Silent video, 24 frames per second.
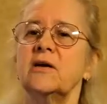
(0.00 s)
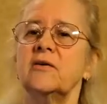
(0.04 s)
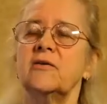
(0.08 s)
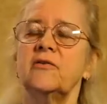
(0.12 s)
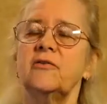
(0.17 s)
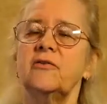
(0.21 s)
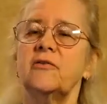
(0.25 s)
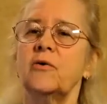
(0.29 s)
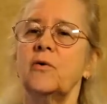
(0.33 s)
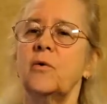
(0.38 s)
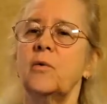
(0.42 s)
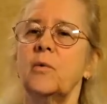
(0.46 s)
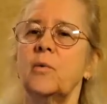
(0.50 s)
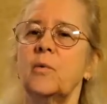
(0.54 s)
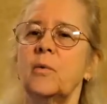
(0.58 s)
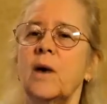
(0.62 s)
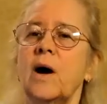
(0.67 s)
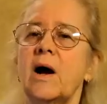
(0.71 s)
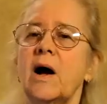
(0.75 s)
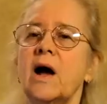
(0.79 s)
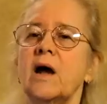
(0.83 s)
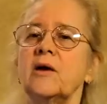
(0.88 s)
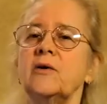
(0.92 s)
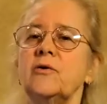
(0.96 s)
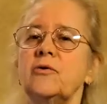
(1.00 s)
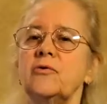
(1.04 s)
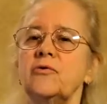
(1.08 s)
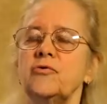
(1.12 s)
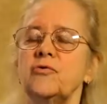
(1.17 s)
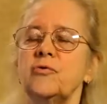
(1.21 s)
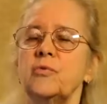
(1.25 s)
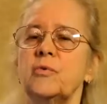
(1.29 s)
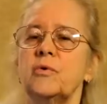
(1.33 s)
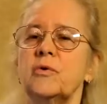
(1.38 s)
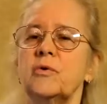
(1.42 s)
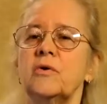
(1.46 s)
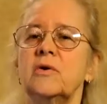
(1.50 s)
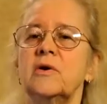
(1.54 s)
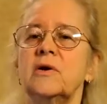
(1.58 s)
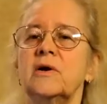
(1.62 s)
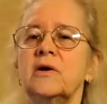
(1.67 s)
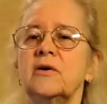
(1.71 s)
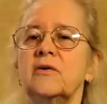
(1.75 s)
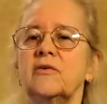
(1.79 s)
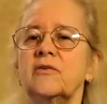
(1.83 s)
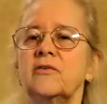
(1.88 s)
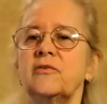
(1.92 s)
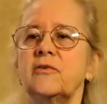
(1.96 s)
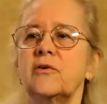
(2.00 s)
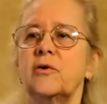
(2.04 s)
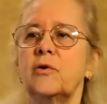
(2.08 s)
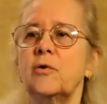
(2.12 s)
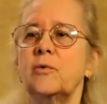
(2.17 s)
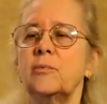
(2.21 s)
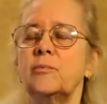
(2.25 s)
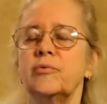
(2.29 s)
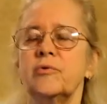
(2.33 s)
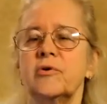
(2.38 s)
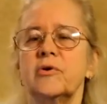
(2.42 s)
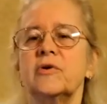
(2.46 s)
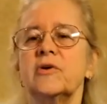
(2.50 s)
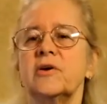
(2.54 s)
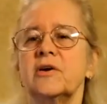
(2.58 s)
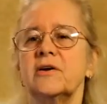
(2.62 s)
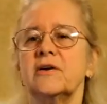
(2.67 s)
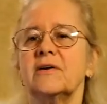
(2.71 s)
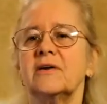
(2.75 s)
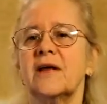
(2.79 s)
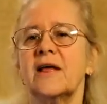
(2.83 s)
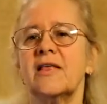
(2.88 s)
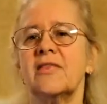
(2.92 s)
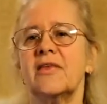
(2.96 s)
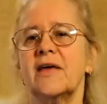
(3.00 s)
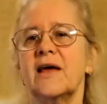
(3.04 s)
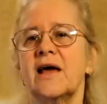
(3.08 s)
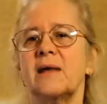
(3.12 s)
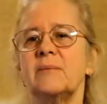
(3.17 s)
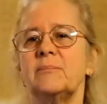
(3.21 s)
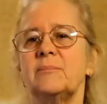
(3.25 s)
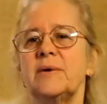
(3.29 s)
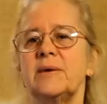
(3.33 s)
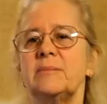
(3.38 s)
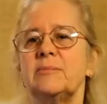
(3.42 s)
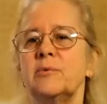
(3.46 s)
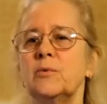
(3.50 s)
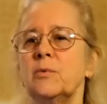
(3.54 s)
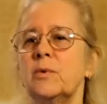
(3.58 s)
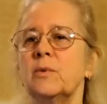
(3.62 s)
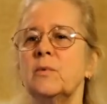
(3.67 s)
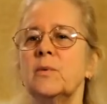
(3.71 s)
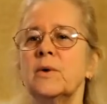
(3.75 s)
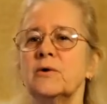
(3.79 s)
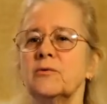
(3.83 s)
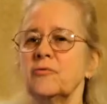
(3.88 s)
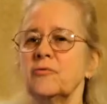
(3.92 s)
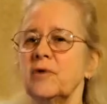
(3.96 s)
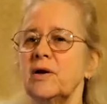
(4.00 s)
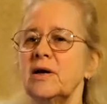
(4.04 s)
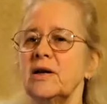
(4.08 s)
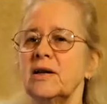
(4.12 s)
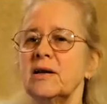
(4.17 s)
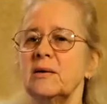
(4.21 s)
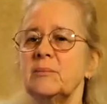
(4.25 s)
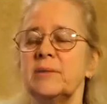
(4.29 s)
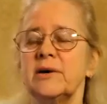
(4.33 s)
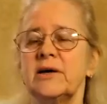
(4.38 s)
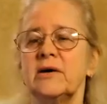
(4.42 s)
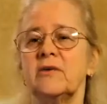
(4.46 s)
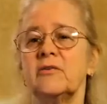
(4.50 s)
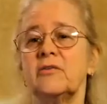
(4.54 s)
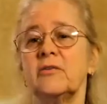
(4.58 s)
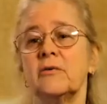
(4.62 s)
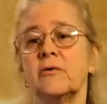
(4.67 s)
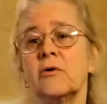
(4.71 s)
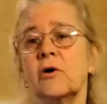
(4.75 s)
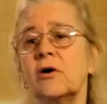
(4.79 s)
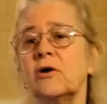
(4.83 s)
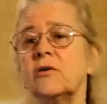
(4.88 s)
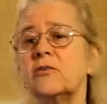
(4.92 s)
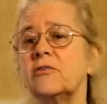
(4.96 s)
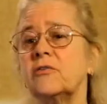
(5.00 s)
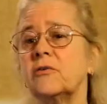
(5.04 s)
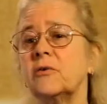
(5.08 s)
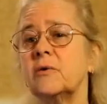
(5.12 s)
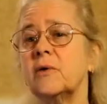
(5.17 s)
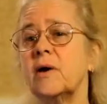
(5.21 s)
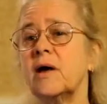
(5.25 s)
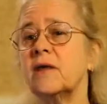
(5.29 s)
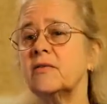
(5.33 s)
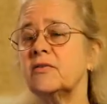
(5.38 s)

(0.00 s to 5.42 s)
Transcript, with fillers: so unusual, so brilliant that people will to read it, because there are also,